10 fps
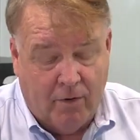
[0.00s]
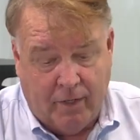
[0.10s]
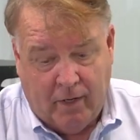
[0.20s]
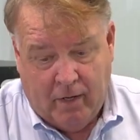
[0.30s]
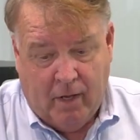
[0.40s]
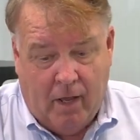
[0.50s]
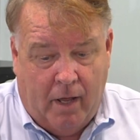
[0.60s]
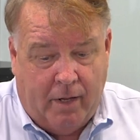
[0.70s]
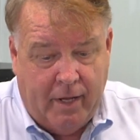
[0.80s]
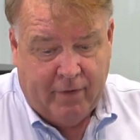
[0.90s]
Owen.
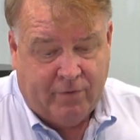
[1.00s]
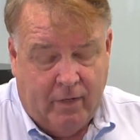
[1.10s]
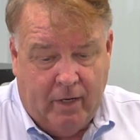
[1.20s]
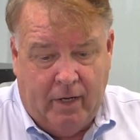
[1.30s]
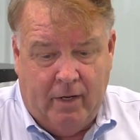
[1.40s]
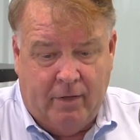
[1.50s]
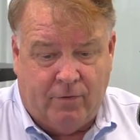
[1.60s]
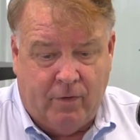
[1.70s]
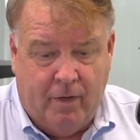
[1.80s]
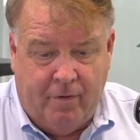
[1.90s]
Yes,
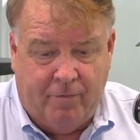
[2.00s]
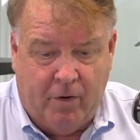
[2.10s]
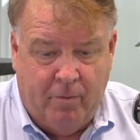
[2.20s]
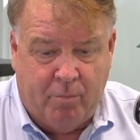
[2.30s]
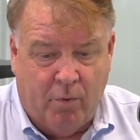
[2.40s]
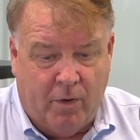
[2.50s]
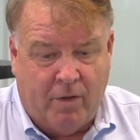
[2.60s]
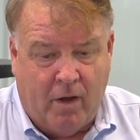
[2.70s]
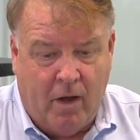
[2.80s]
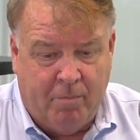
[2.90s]
it's a very
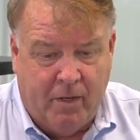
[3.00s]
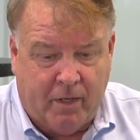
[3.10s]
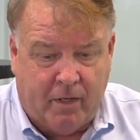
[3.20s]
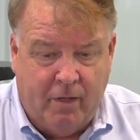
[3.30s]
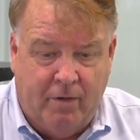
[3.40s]
important topic.